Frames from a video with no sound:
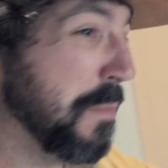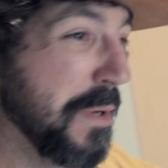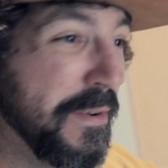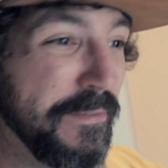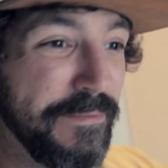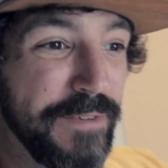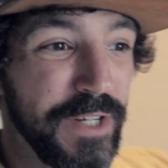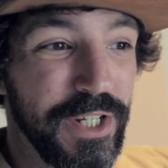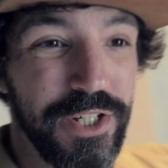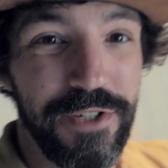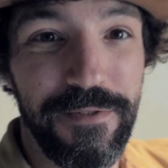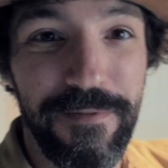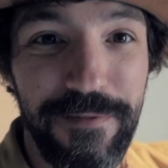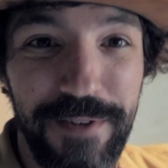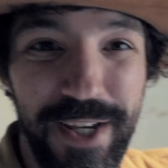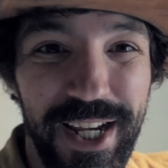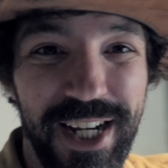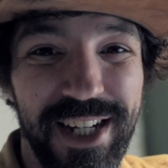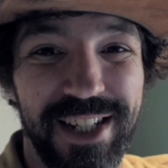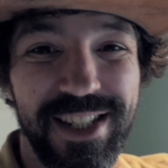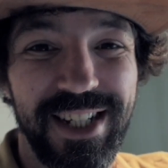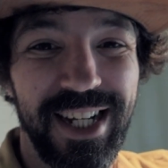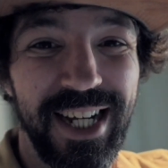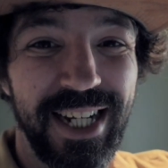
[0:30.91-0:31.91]
my first
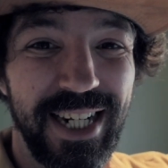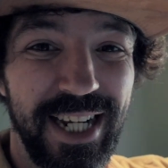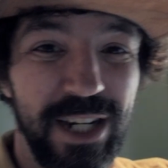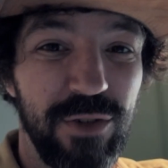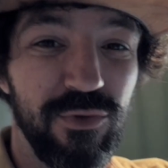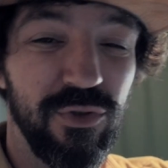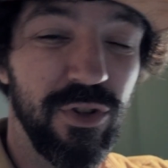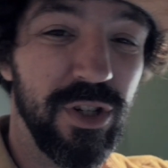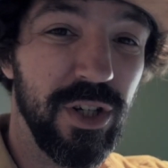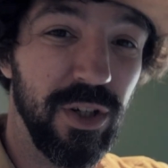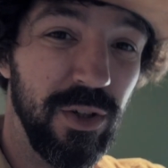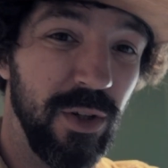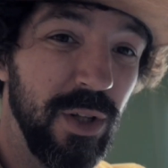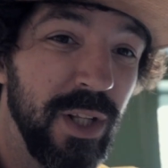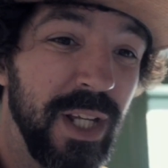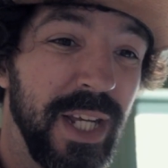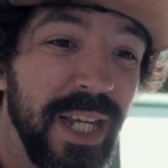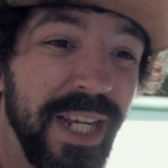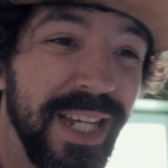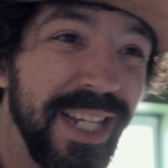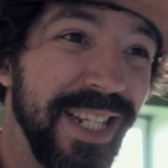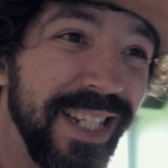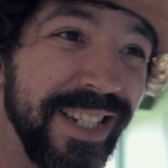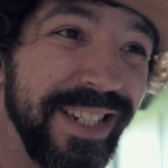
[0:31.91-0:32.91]
fix electrical
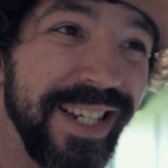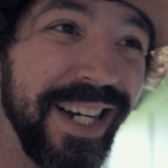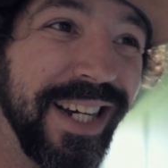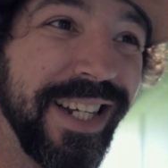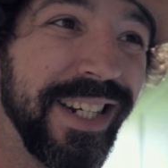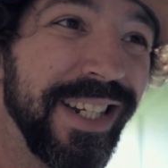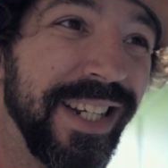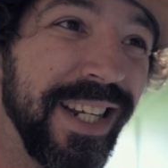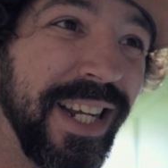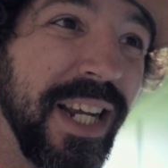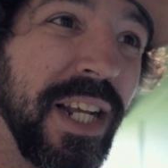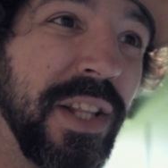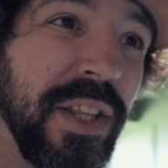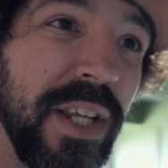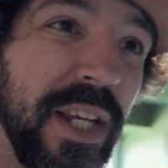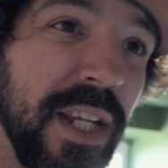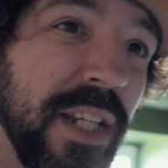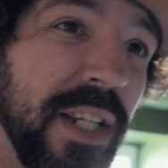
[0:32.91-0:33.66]
done in the